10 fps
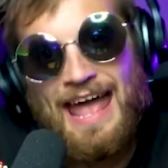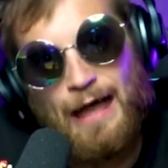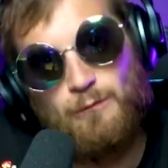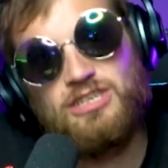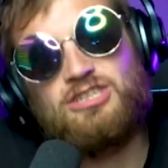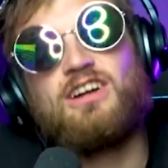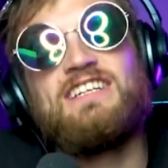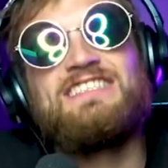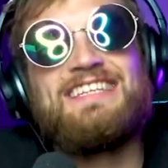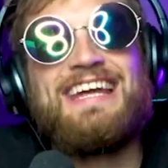and we
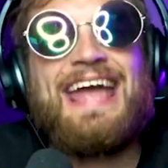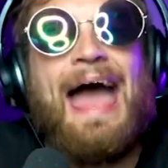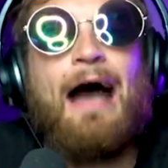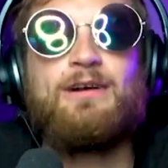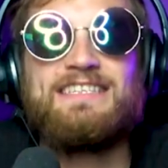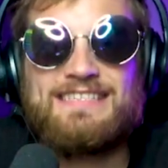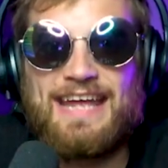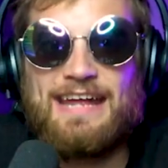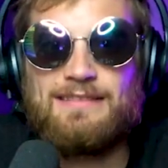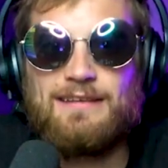started seeing how
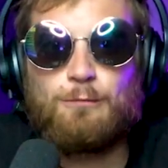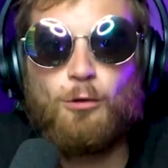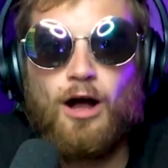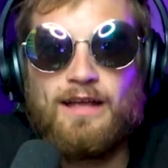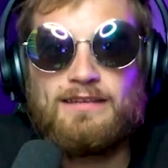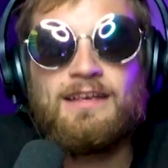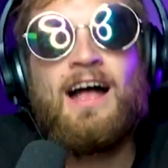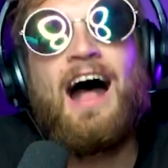insane this was,